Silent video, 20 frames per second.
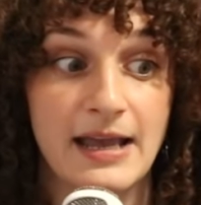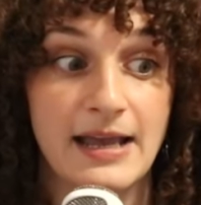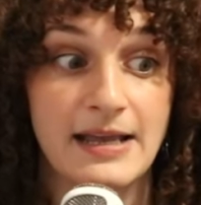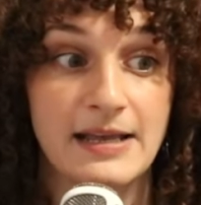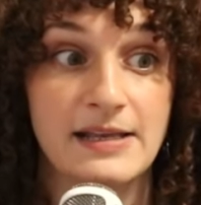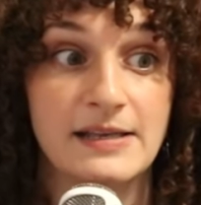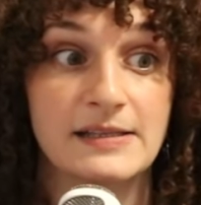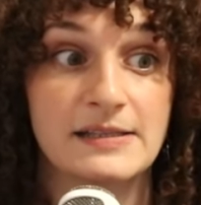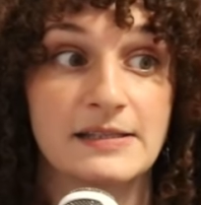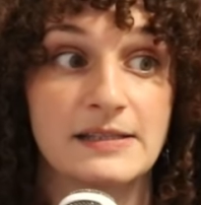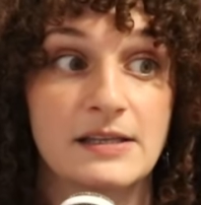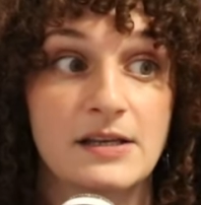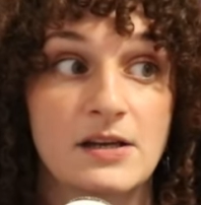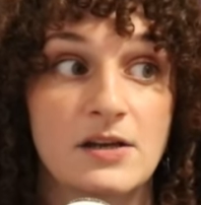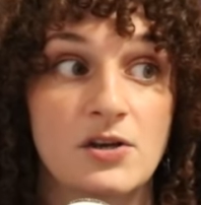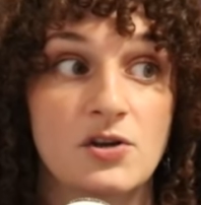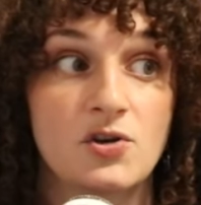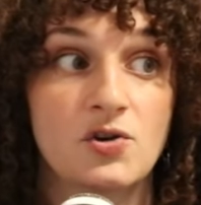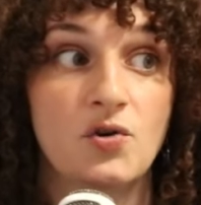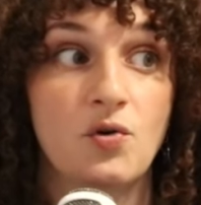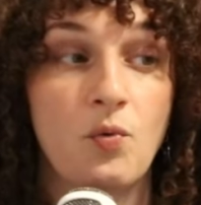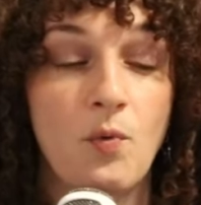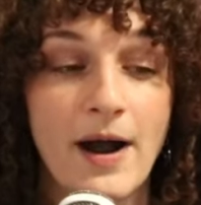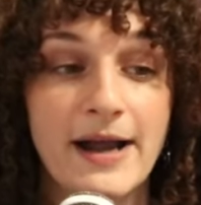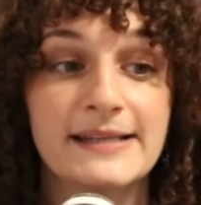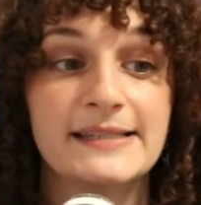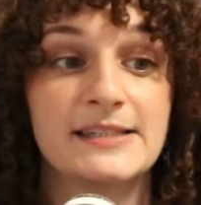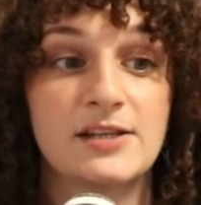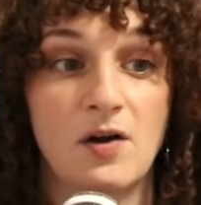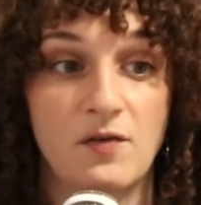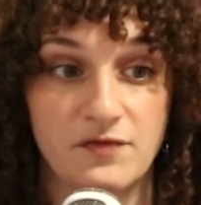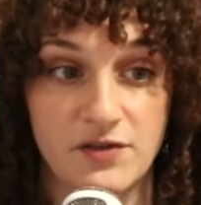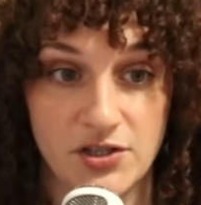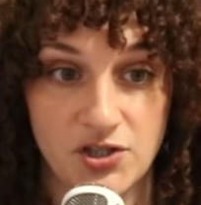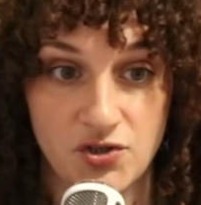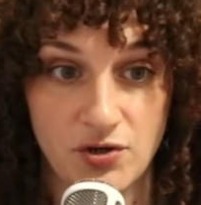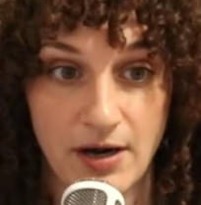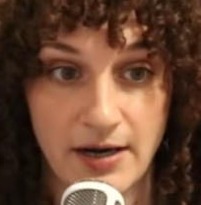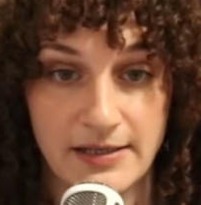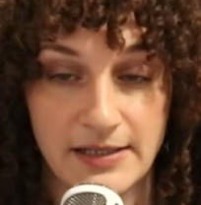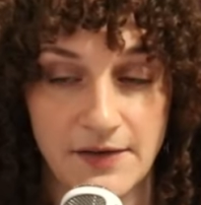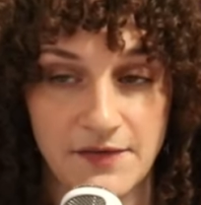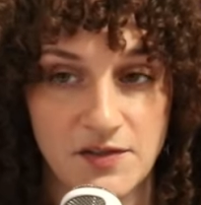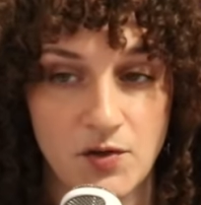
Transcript: is quite self-destructive.